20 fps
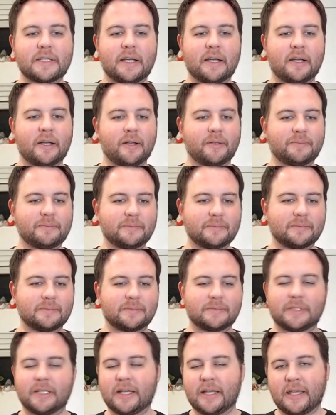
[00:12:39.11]
Um,
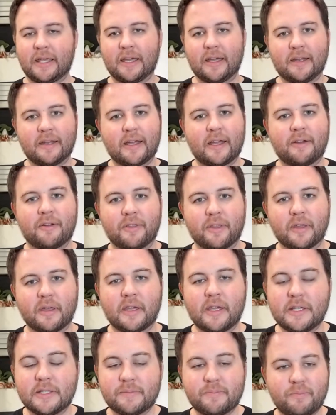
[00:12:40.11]
again, I don't think
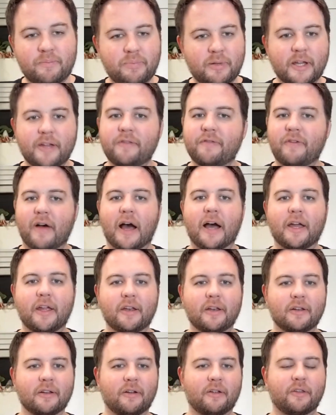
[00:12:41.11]
he's played
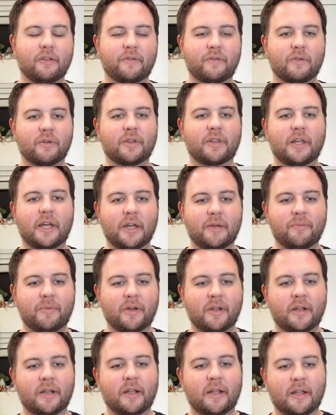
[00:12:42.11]
fine on the fourth line,
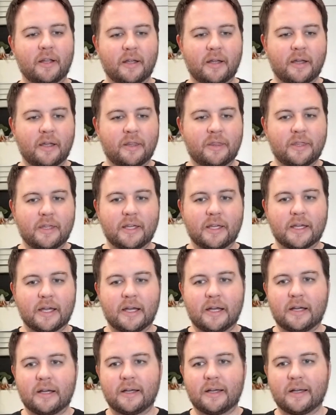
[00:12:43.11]
but I think
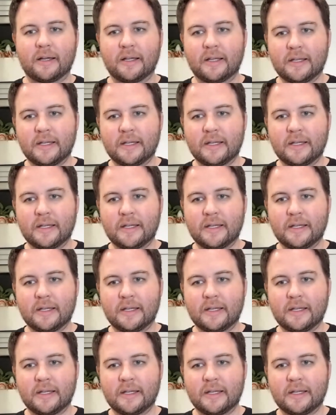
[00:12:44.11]
uh,